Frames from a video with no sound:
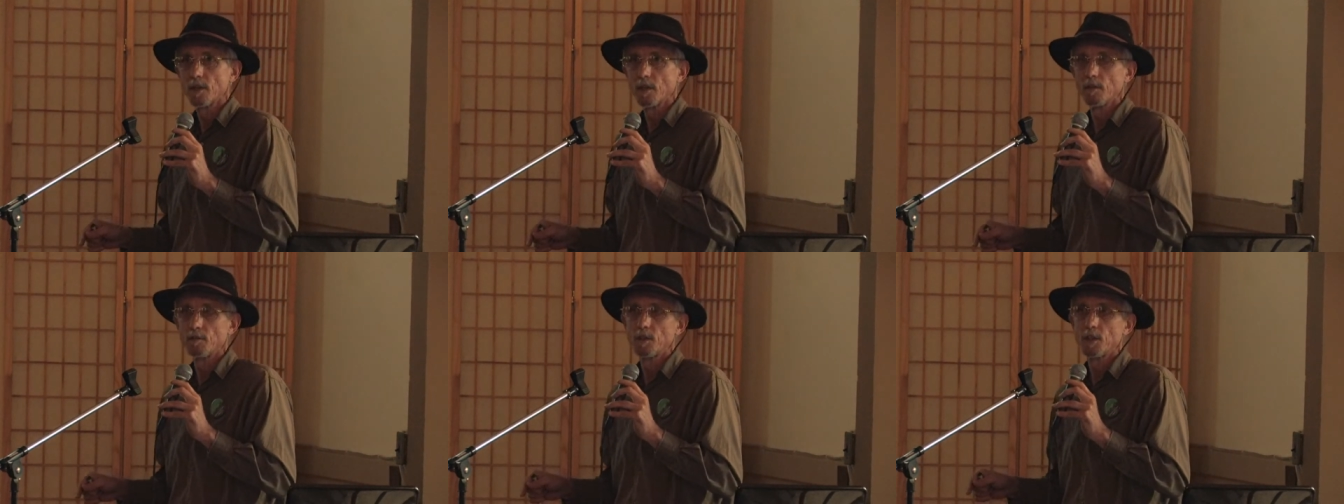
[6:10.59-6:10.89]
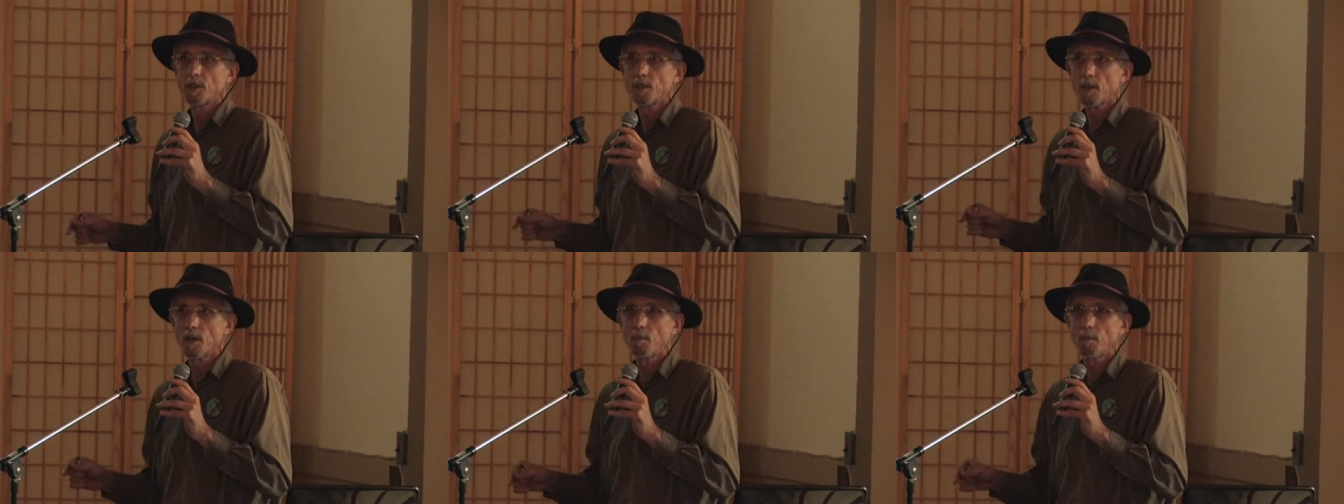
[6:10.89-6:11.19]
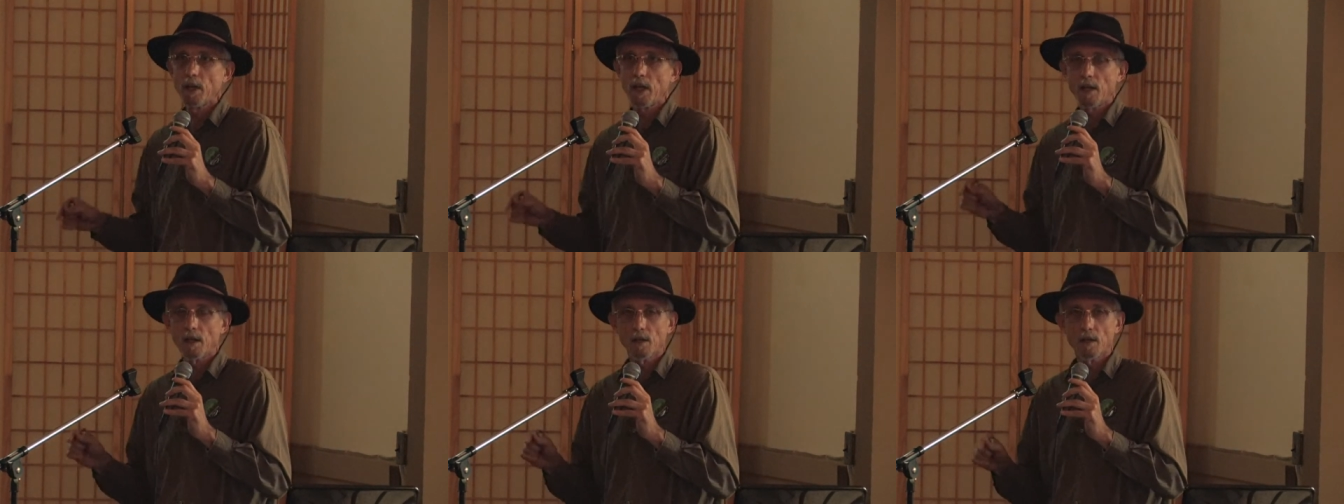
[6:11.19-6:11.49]
of
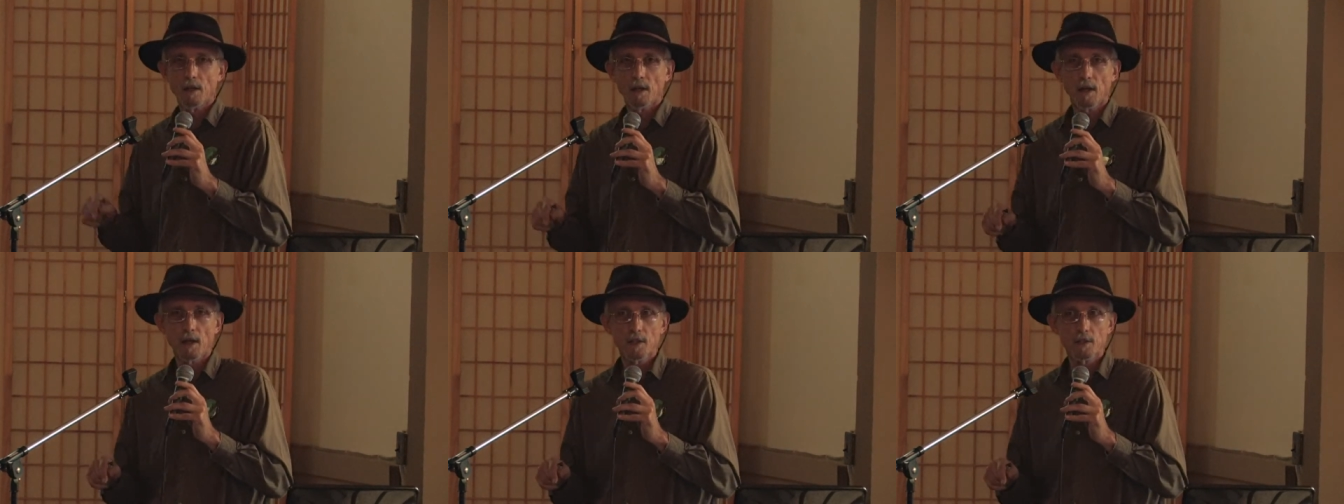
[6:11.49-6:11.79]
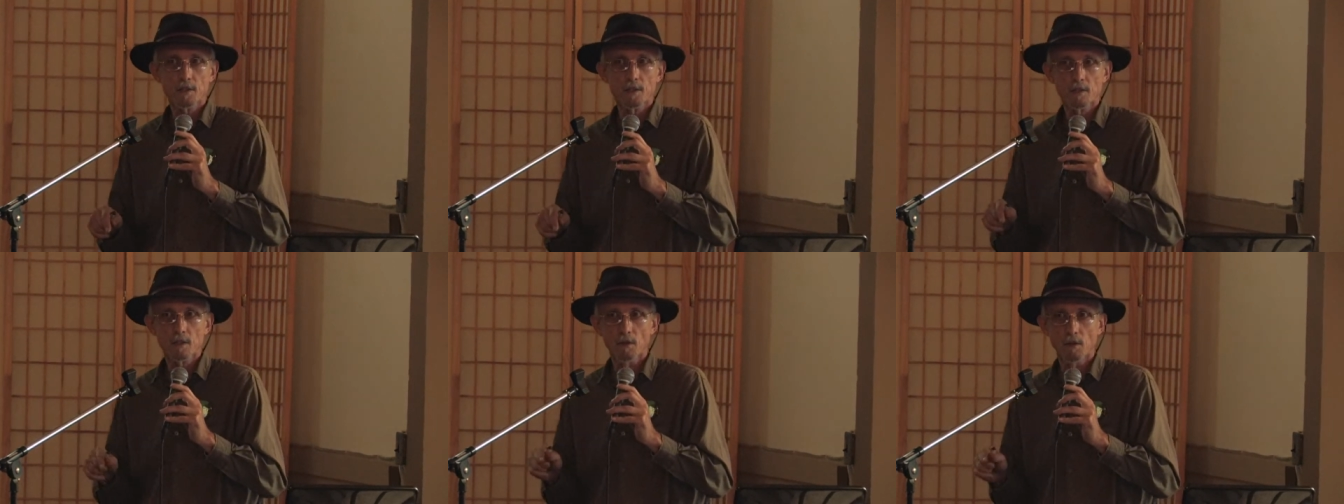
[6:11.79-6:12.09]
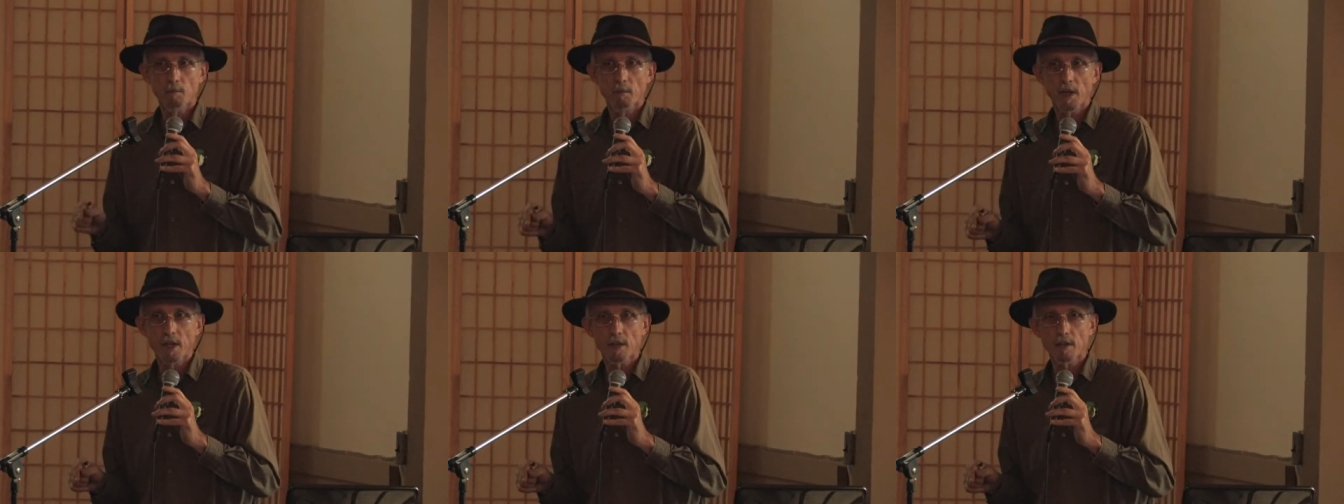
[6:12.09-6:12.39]
determining costs or
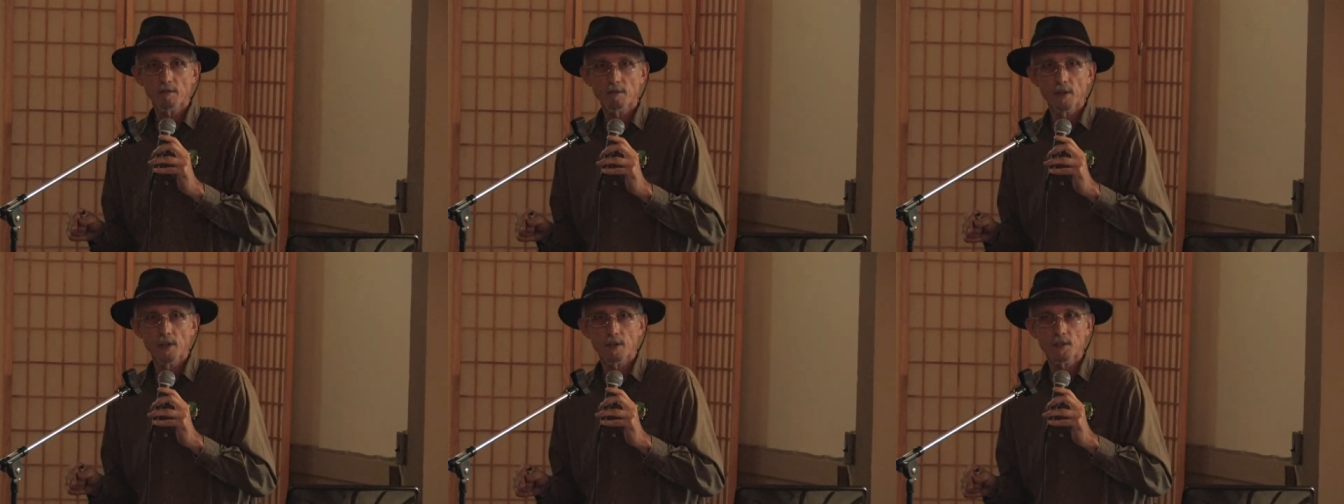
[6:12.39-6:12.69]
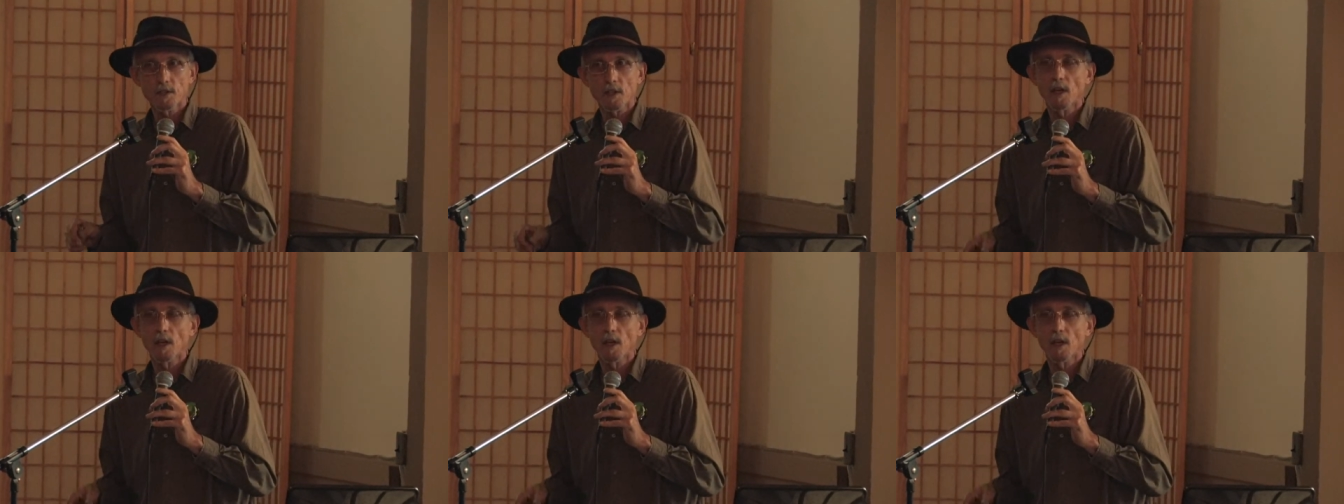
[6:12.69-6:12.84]
benefits.